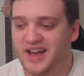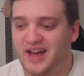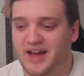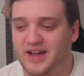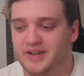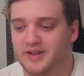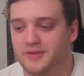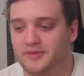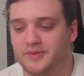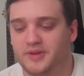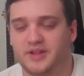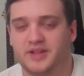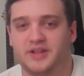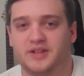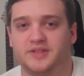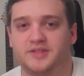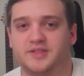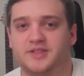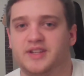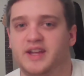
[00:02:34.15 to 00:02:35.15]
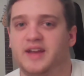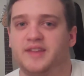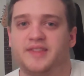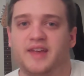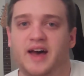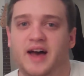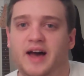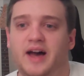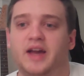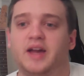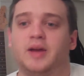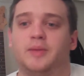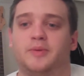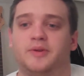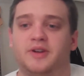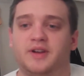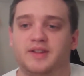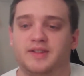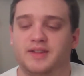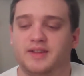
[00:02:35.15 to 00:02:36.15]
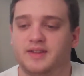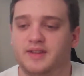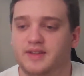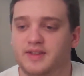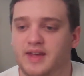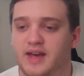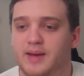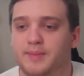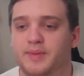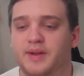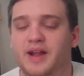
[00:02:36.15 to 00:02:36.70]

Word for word: I don't really understand the hype or anything like that,